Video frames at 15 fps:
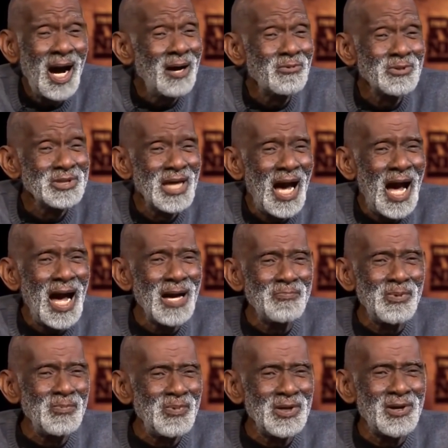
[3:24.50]
I was
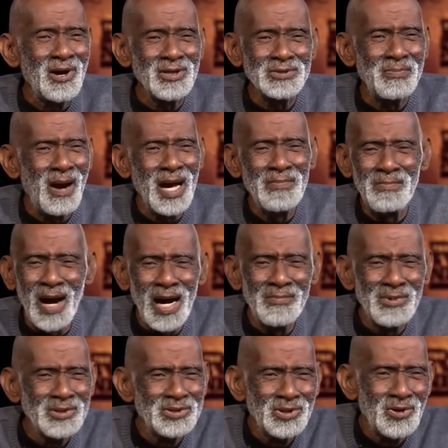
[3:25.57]
happy because my
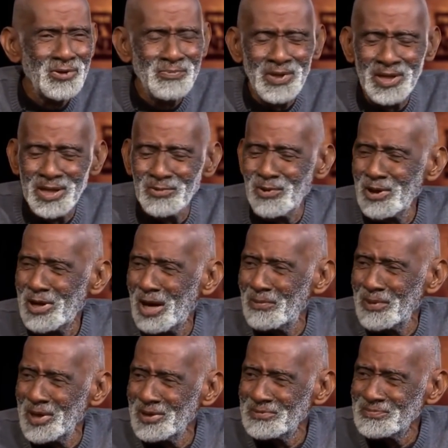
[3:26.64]
mama told me they were
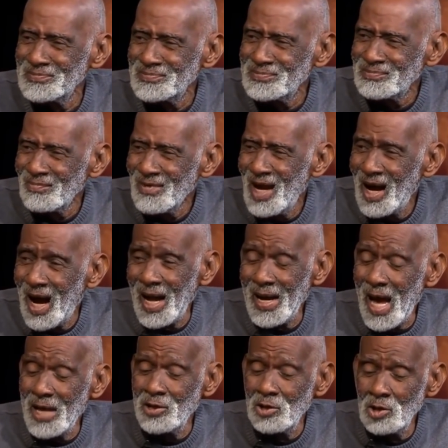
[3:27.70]
coming.
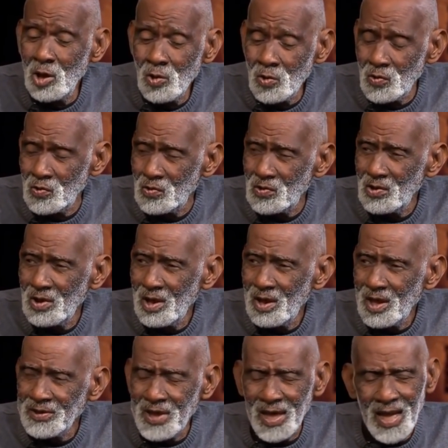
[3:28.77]
And I knew
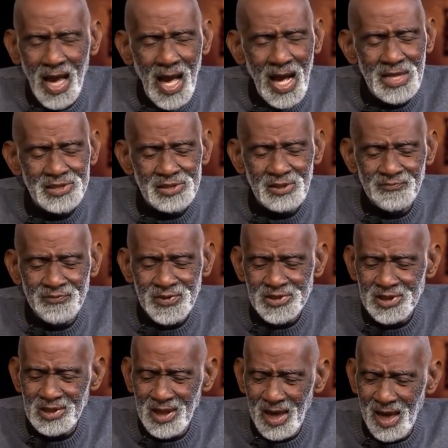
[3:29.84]
that I had
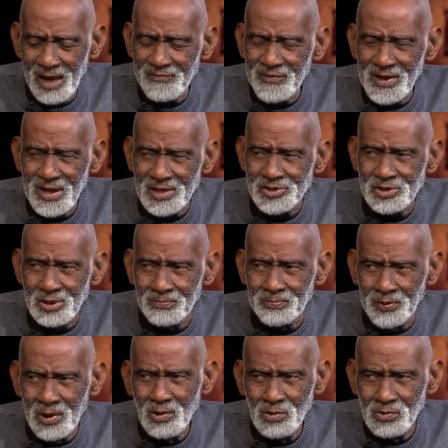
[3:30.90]
sufficient evidence to
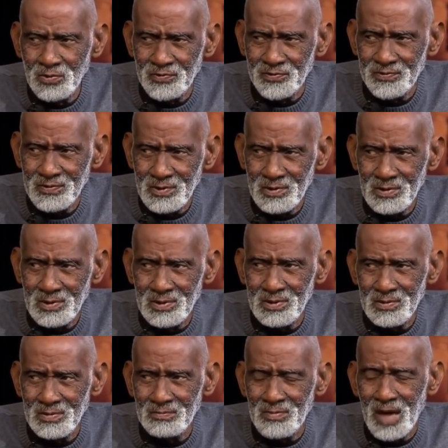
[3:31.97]
prove
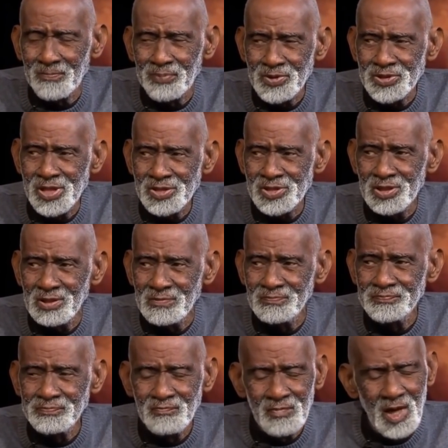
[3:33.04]
my position.
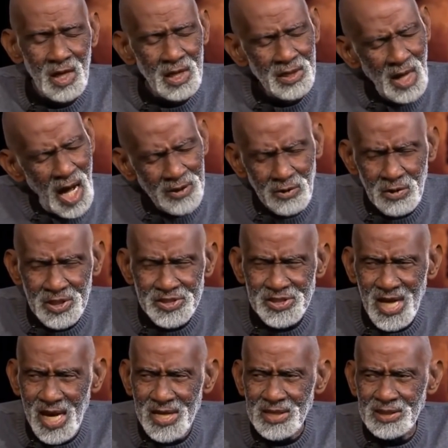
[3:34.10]
Not only
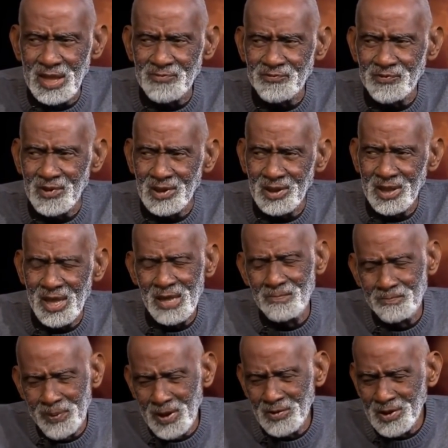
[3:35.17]
scientifically,
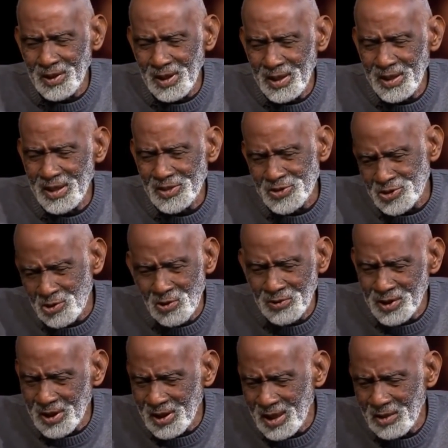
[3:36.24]
empirically,
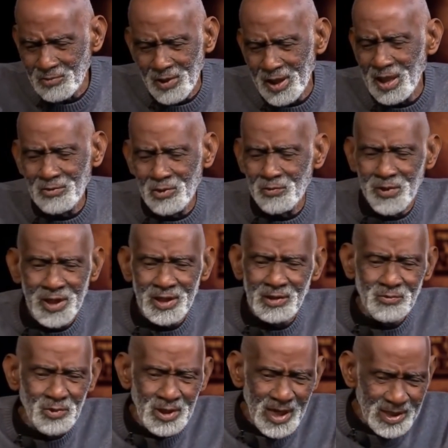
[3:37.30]
historically, and whatever way
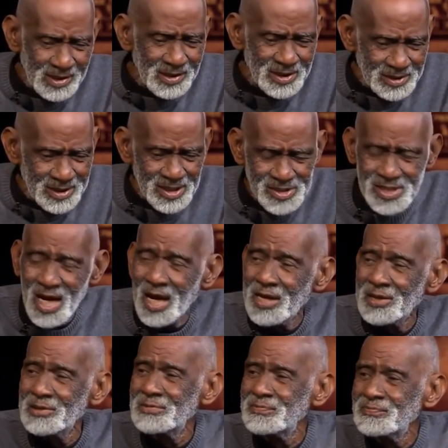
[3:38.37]
they would
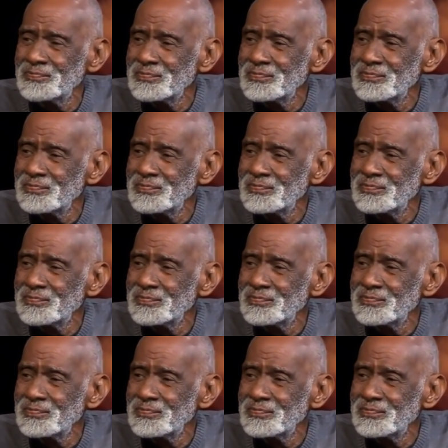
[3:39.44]
desire.